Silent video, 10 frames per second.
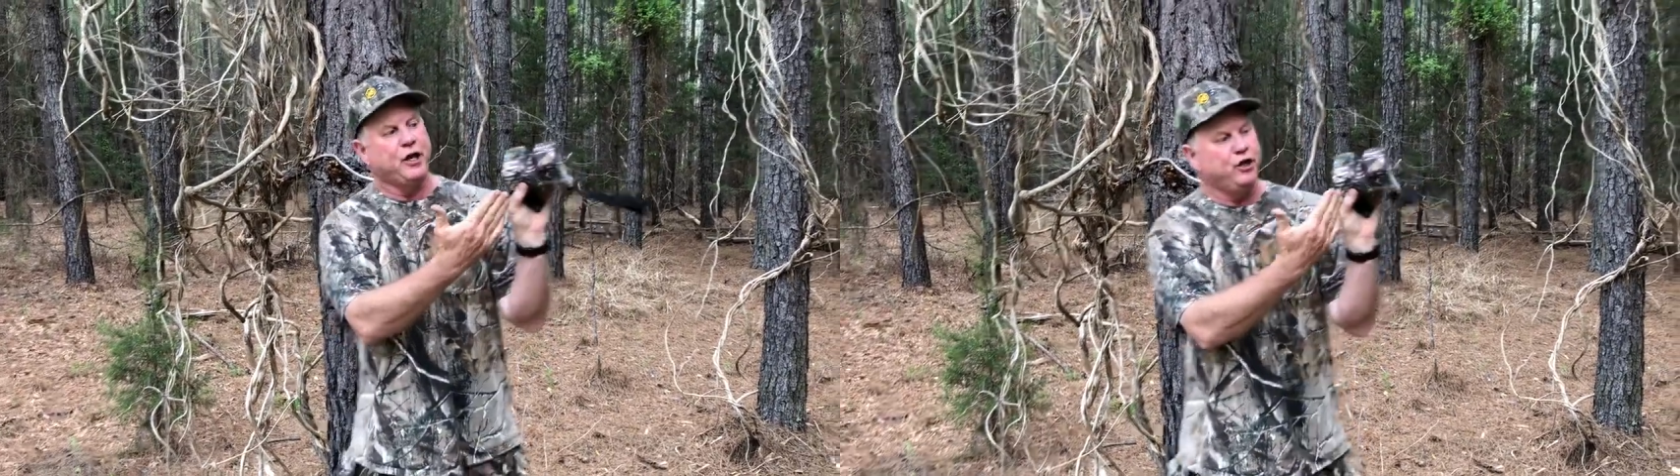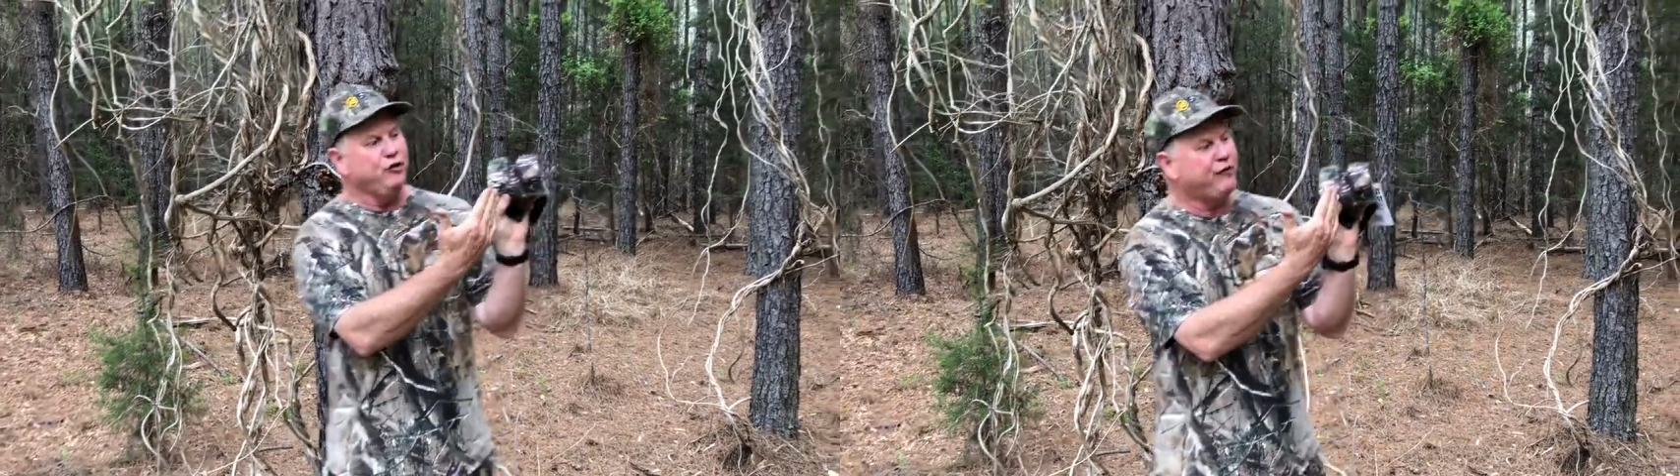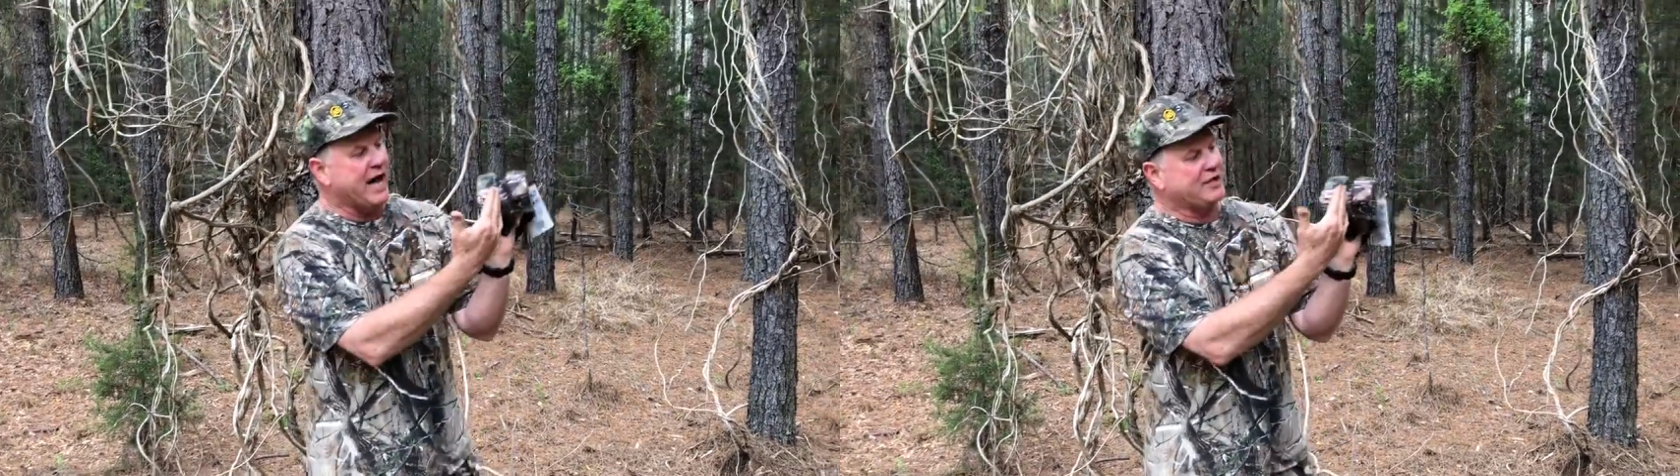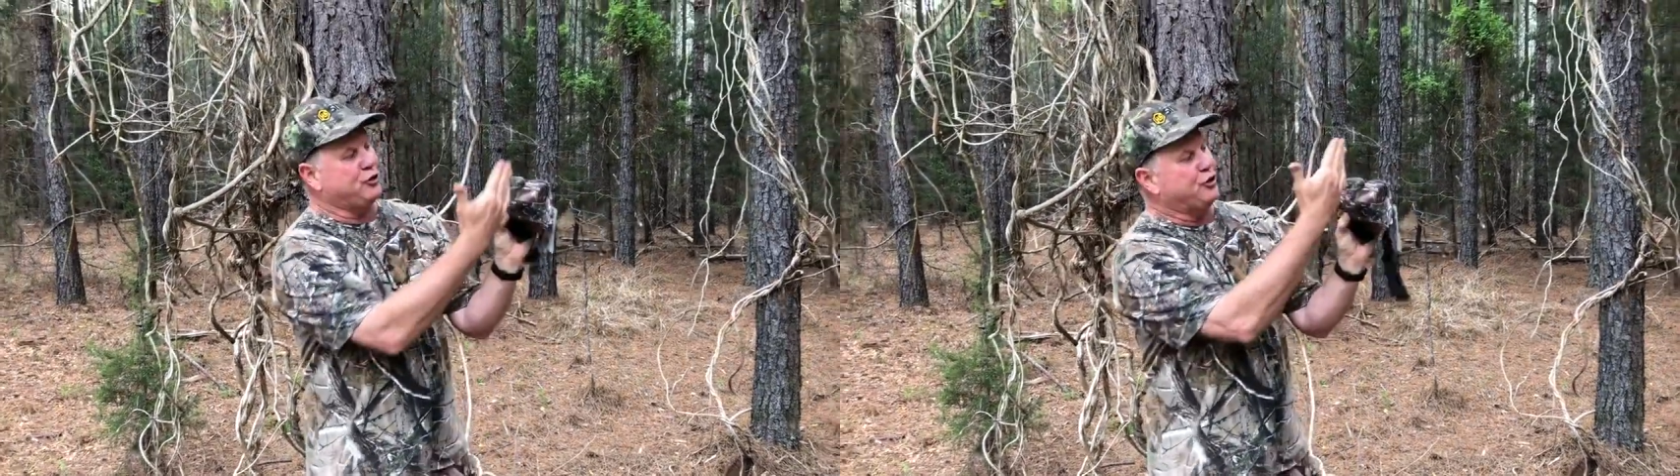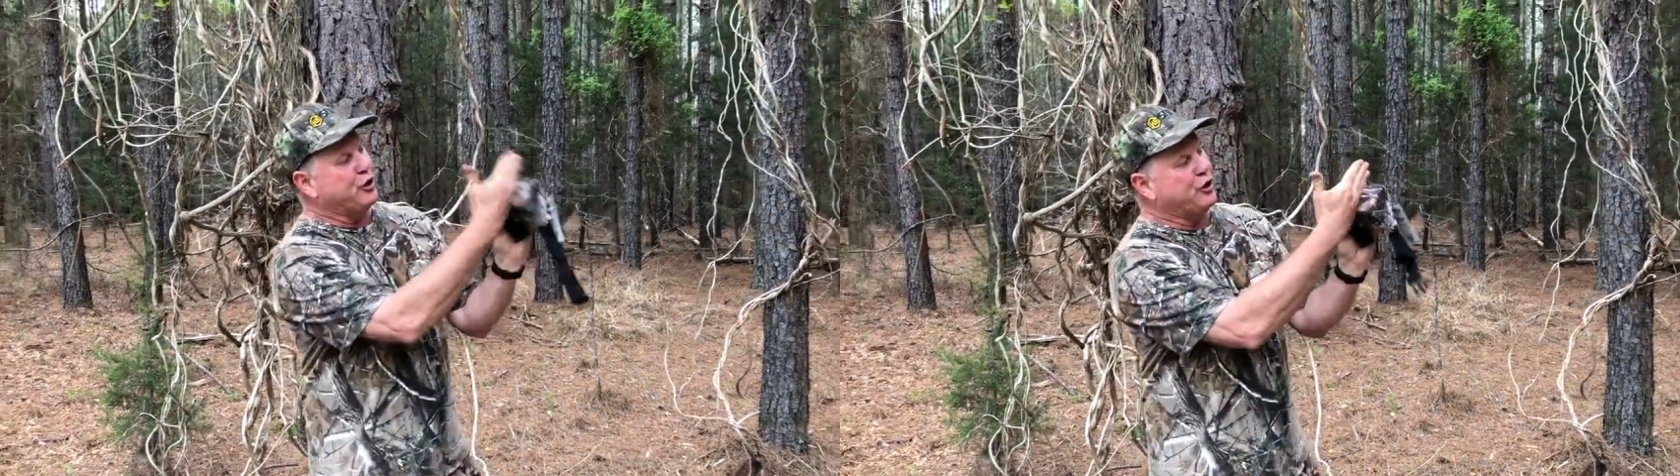you've
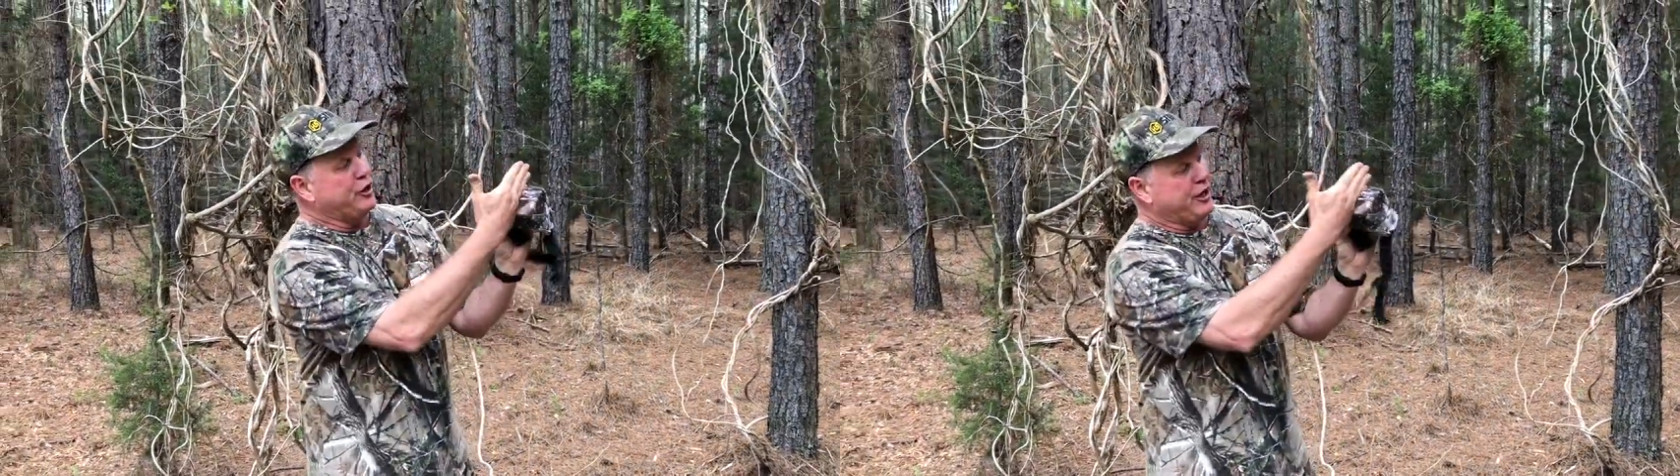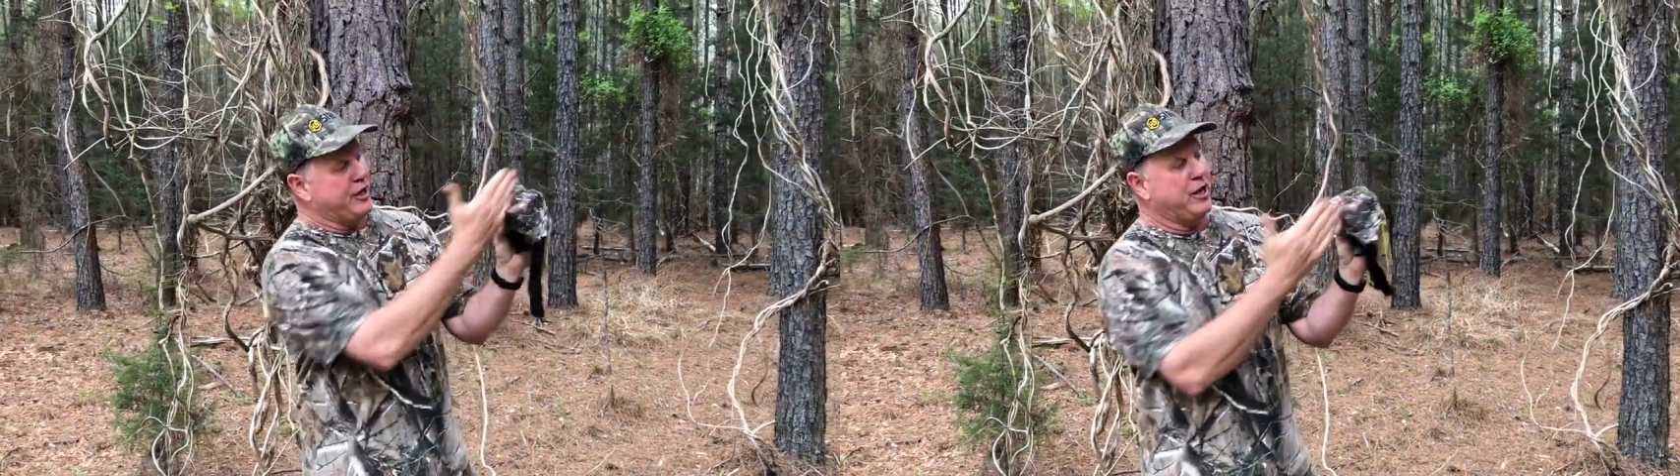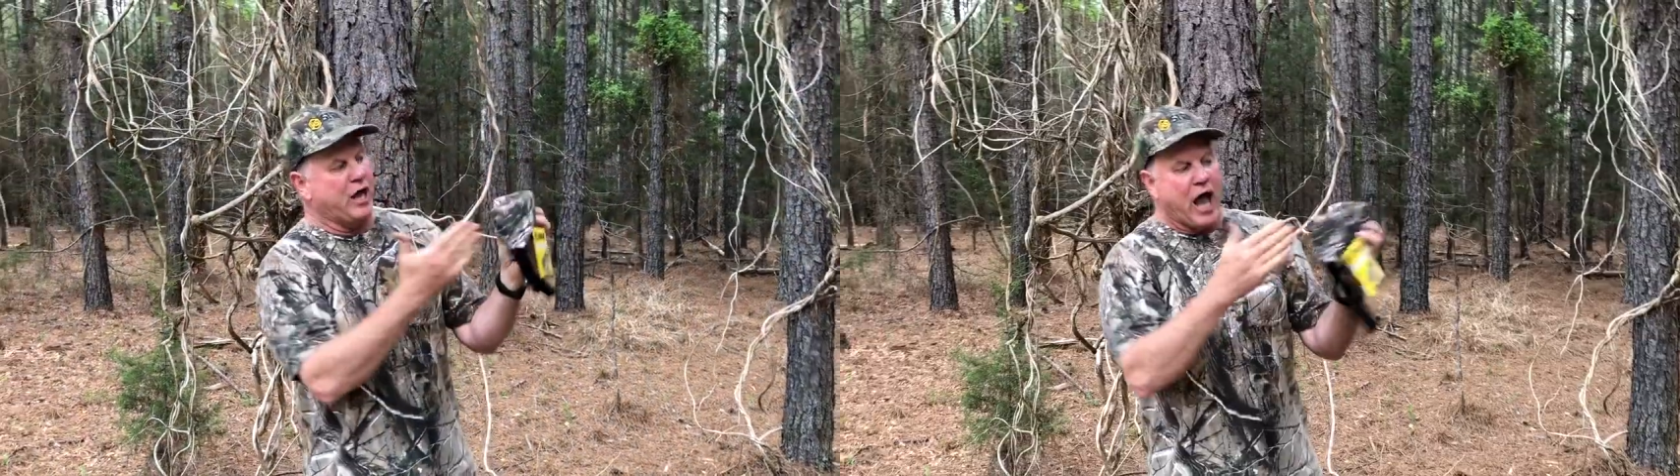got your gun